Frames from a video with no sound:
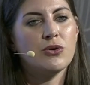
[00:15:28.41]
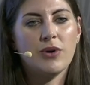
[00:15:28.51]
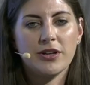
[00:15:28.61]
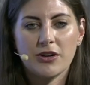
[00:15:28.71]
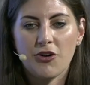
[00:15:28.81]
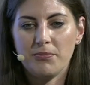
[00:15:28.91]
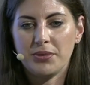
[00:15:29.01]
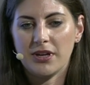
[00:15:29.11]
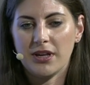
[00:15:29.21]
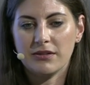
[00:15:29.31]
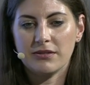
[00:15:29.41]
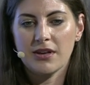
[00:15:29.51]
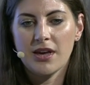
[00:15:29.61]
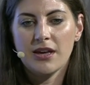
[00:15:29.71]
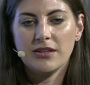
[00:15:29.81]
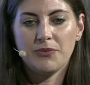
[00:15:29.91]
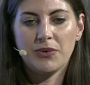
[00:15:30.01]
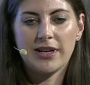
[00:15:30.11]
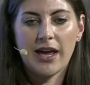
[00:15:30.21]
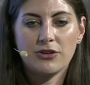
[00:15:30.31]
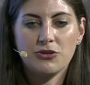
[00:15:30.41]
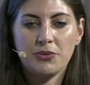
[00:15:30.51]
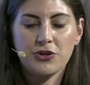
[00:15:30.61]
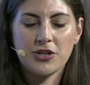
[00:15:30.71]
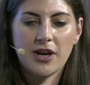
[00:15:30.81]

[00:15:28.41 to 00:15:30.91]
who are the companies that we'd like to push.